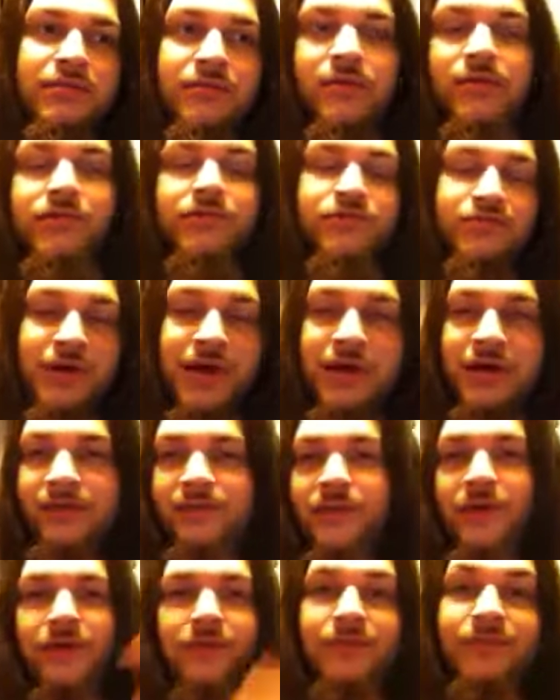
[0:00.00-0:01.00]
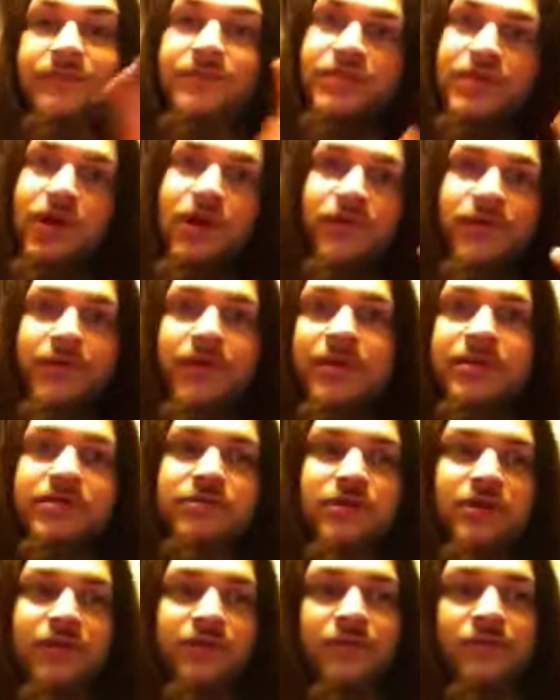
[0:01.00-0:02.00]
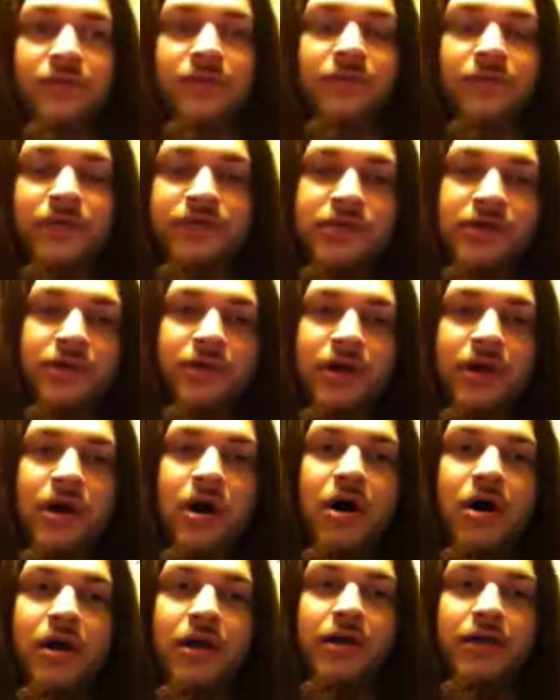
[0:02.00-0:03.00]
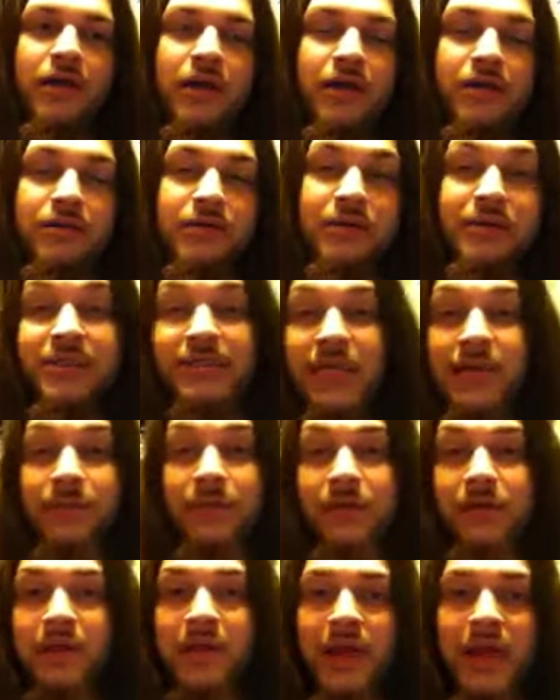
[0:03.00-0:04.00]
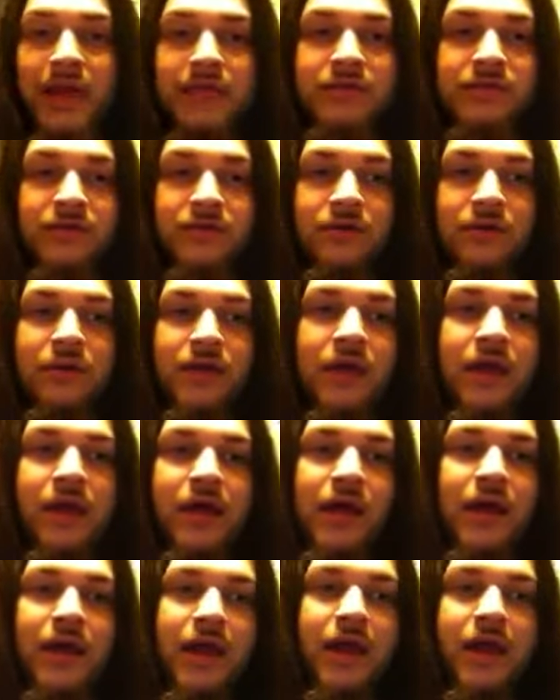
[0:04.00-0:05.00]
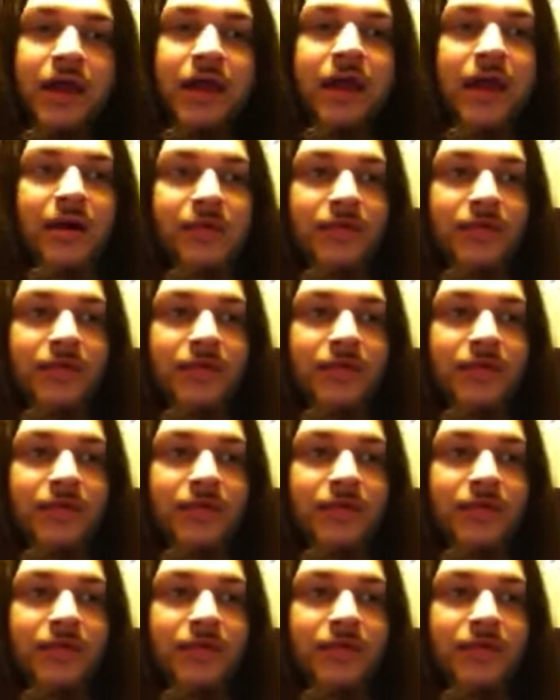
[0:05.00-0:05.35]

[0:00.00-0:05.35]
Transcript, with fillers: you're trying to solve the mystery of what's going on and escaping the castle. And